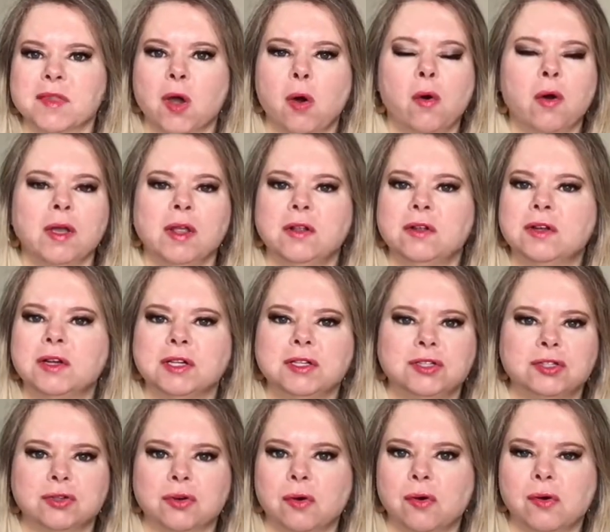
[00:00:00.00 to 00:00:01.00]
oil
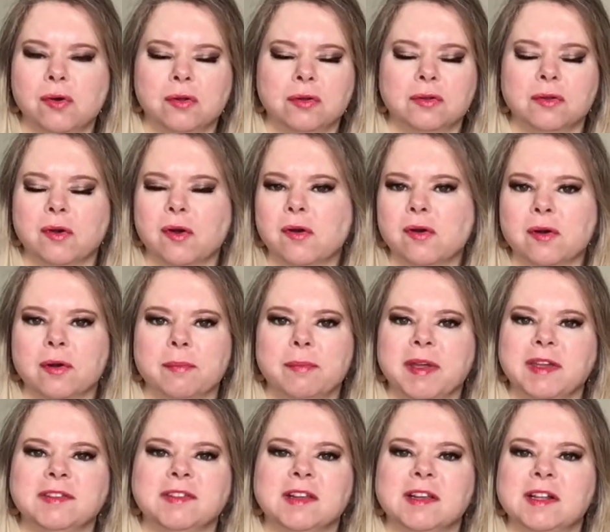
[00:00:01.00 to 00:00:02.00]
control or
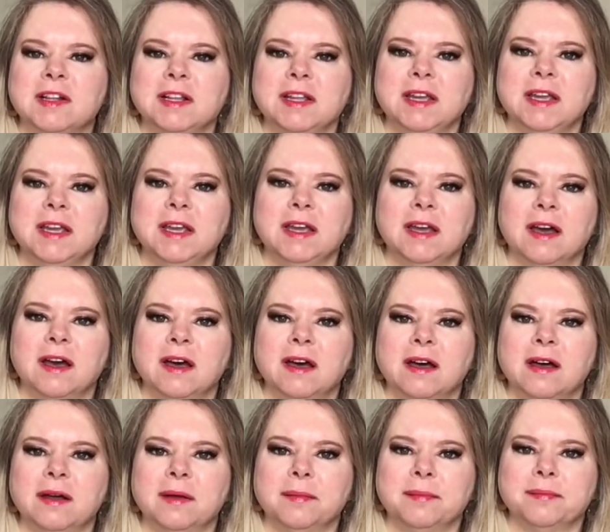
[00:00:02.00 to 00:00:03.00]
basically
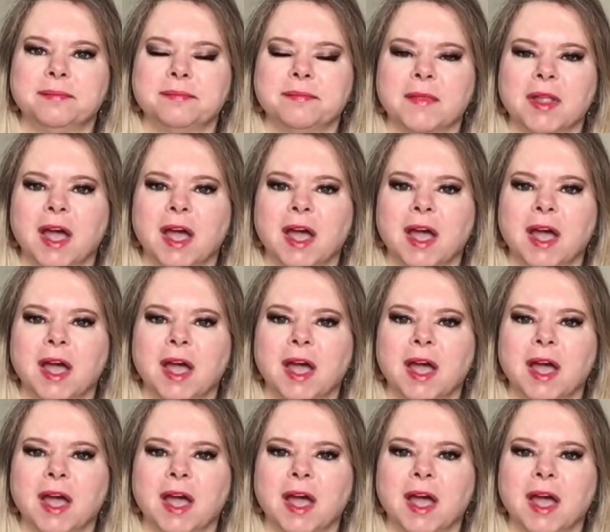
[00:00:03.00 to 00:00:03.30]
um,